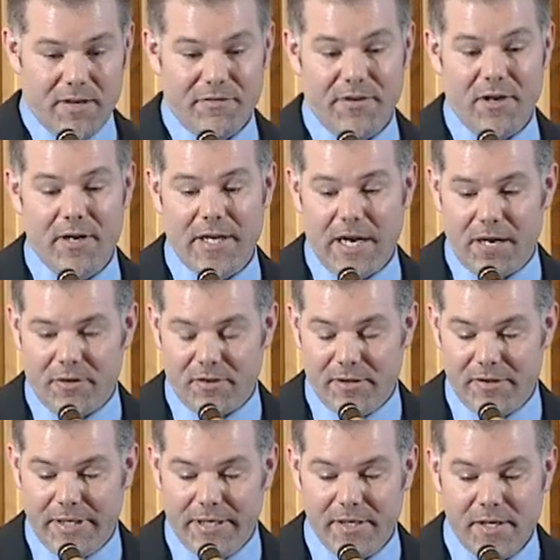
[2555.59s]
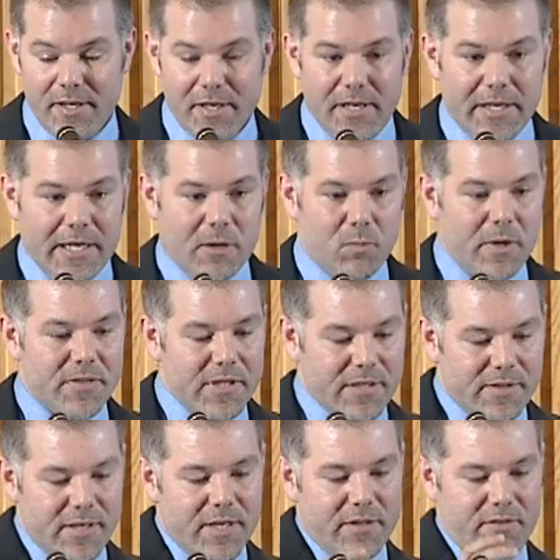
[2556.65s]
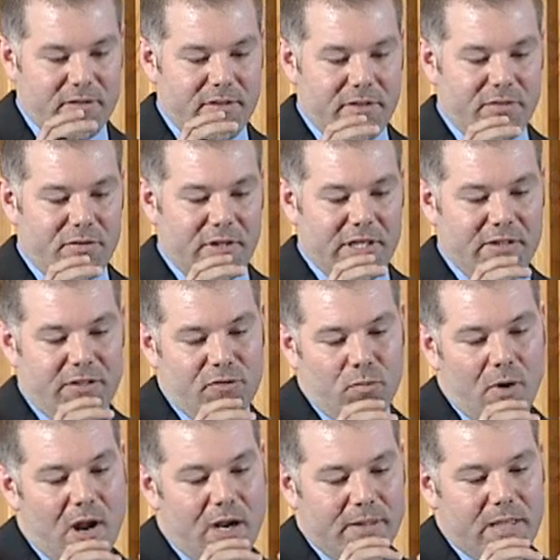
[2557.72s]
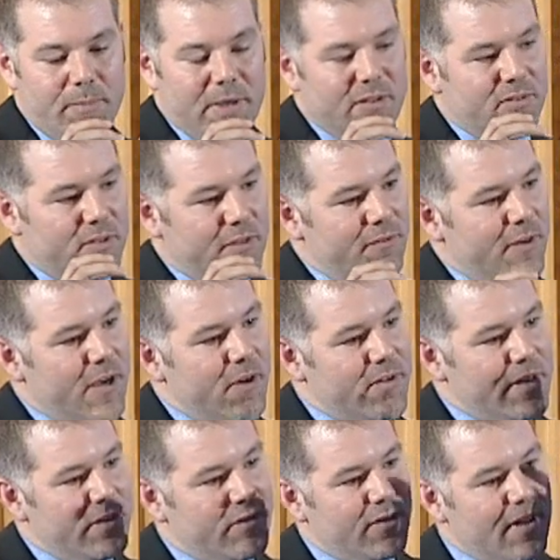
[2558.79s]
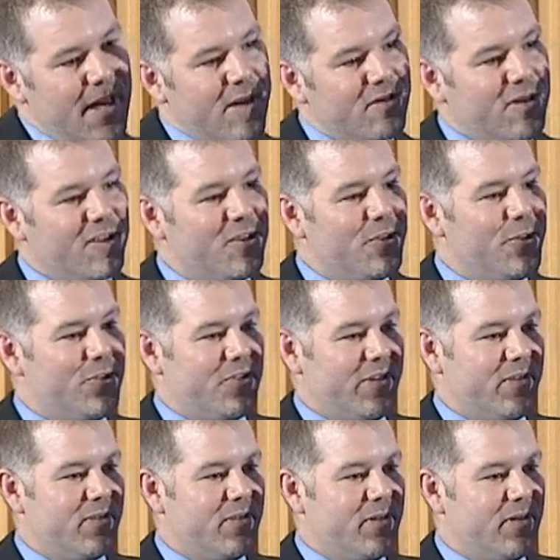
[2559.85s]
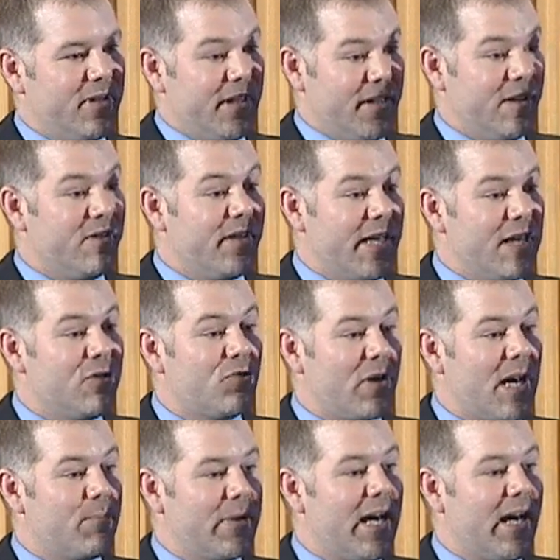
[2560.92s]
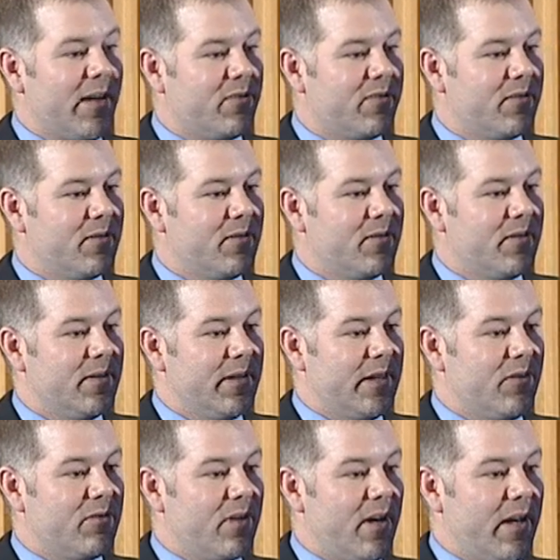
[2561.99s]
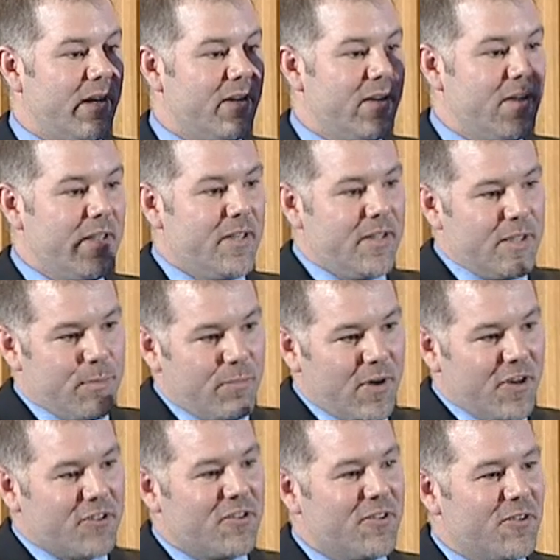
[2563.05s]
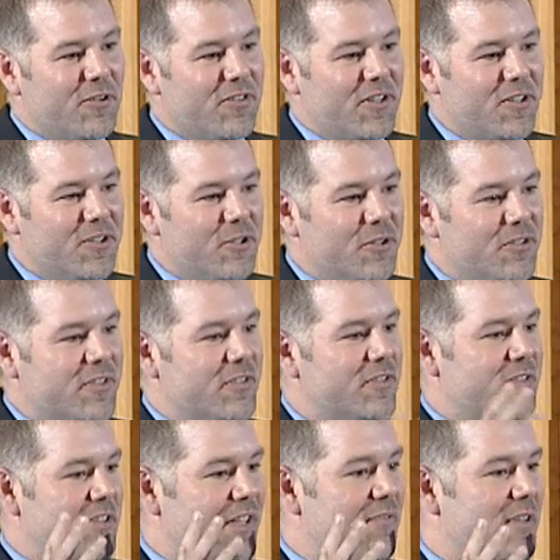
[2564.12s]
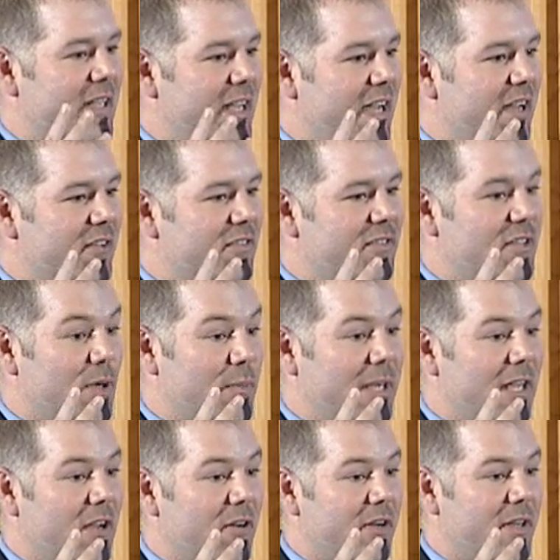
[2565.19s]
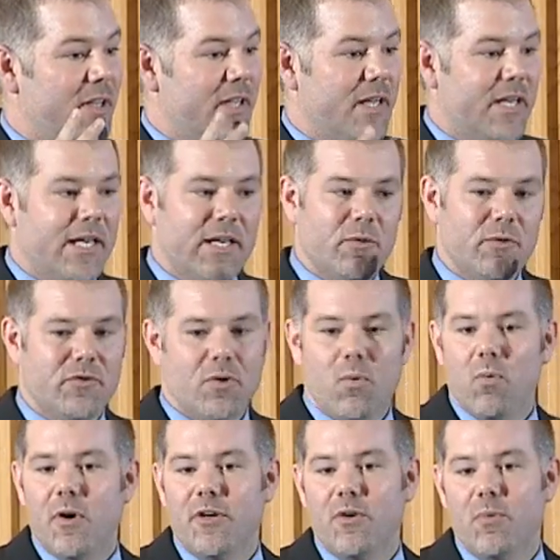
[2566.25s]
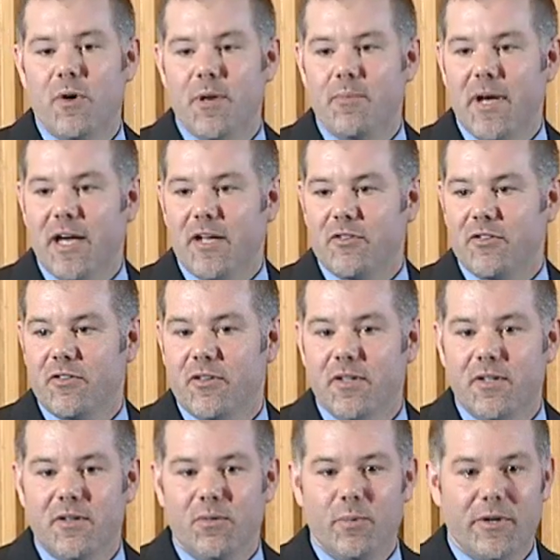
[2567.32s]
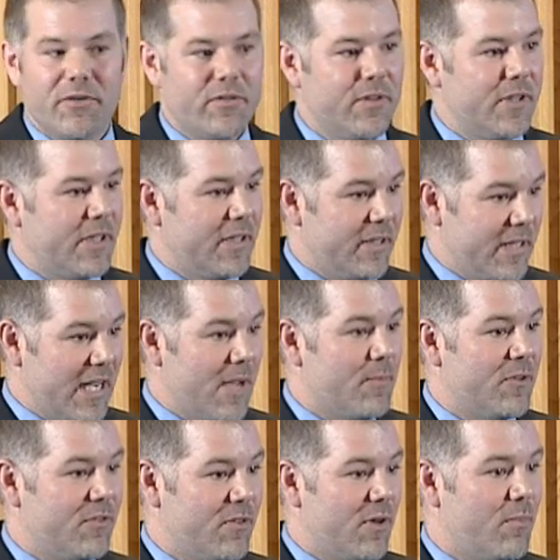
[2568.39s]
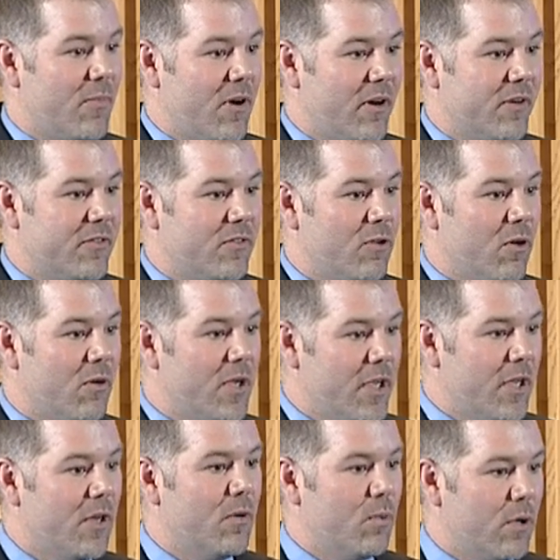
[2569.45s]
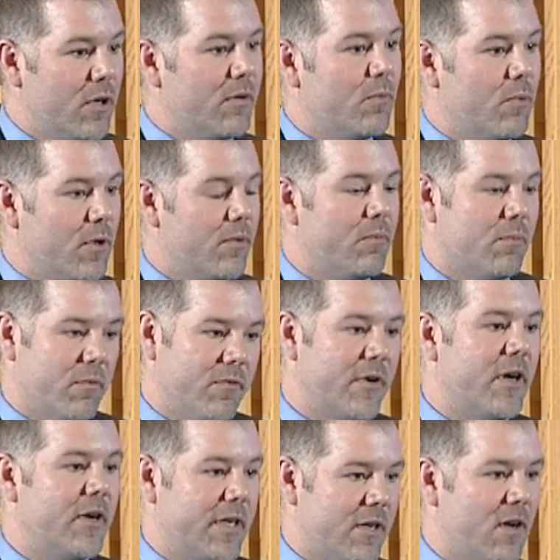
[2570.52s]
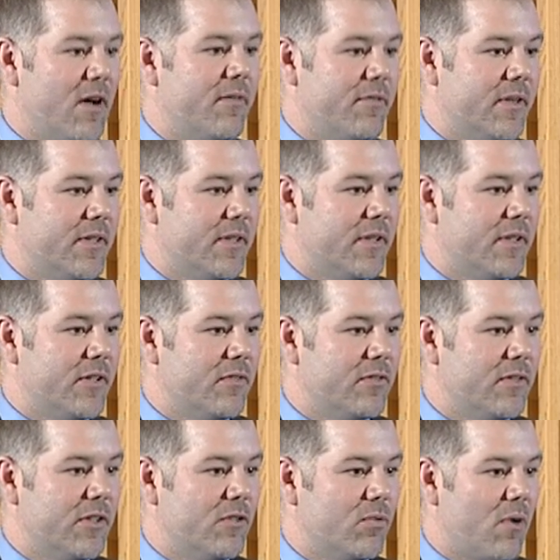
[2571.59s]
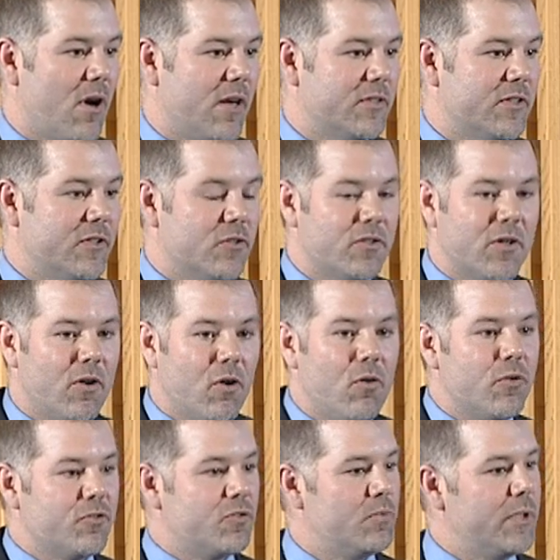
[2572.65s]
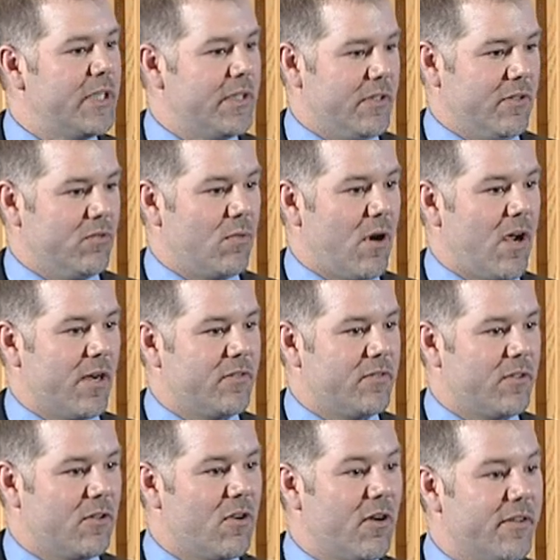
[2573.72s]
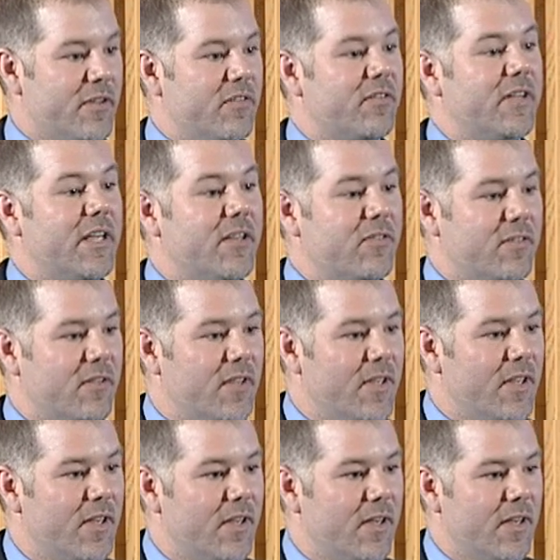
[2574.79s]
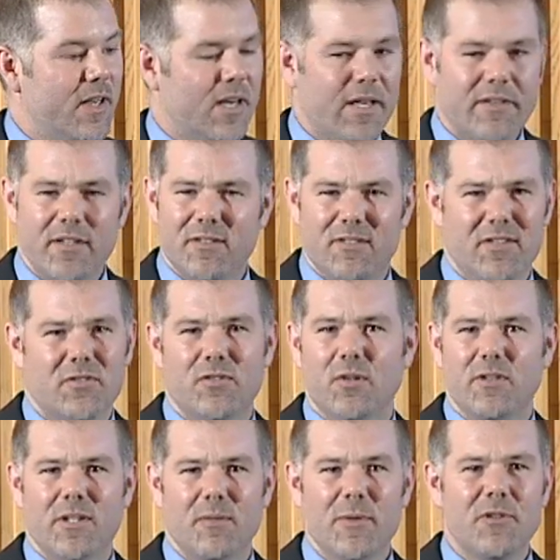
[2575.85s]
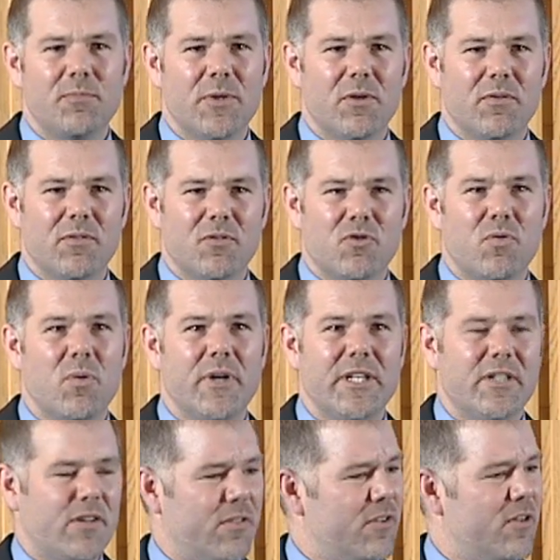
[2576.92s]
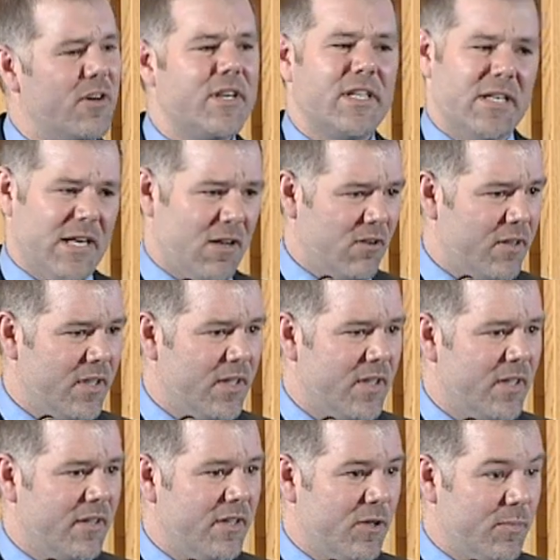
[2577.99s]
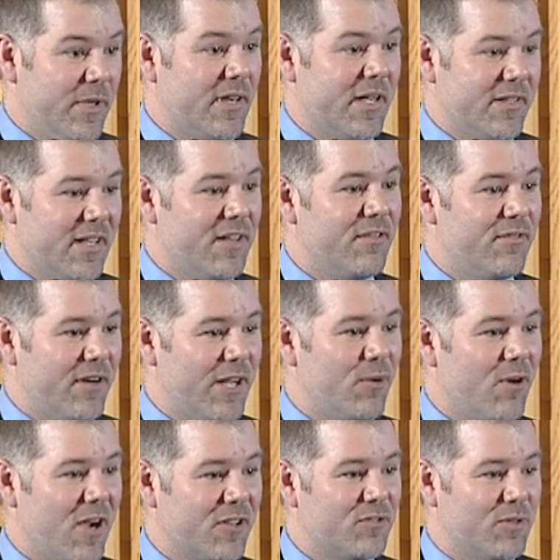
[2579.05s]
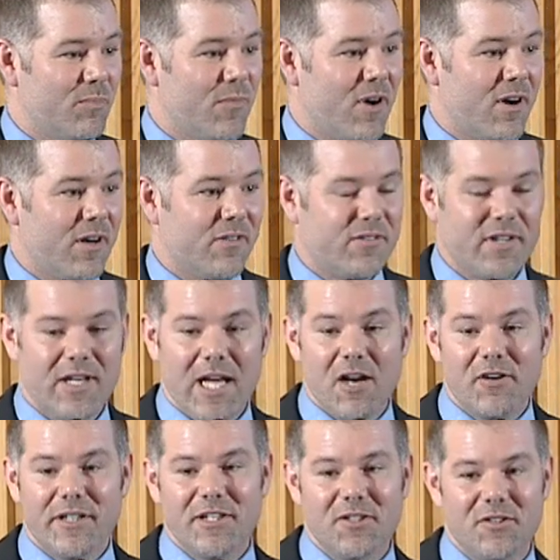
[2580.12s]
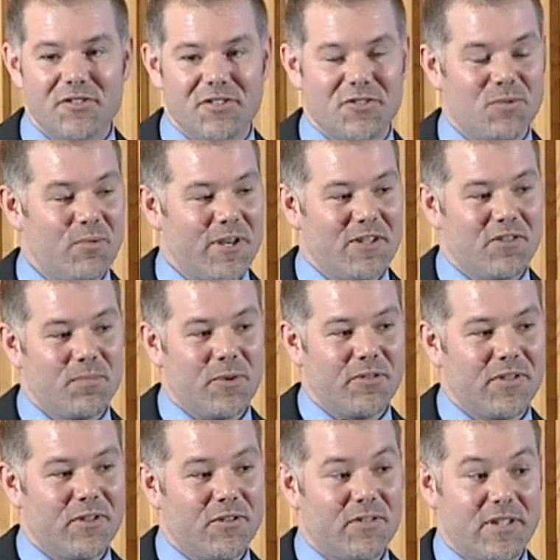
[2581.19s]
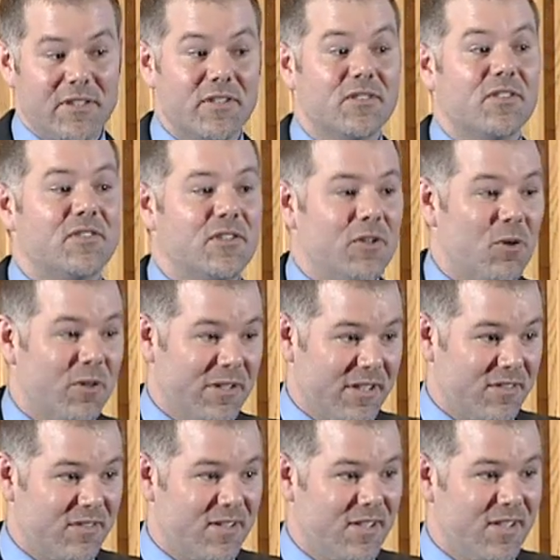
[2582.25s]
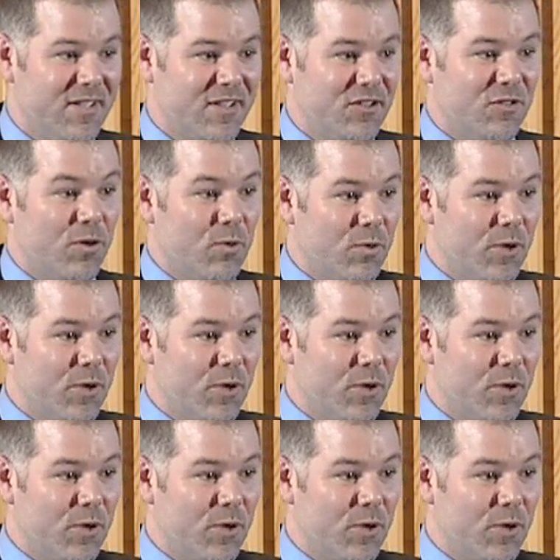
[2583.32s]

very accurately. And what they did is in this rock, they basically found these glass inclusions that contain trapped gas inside. They punctured those inclusions, sniffed the gas coming out, and it was a one-to-one match with the atmosphere of Mars. So we're very confident that these rocks, and there's a whole suite of these rocks. They're called the SNCs. I think it must be 20 to 30 now that have been identified, rocks from Mars. Allen Hills is the one that's most interesting because it's the oldest. So it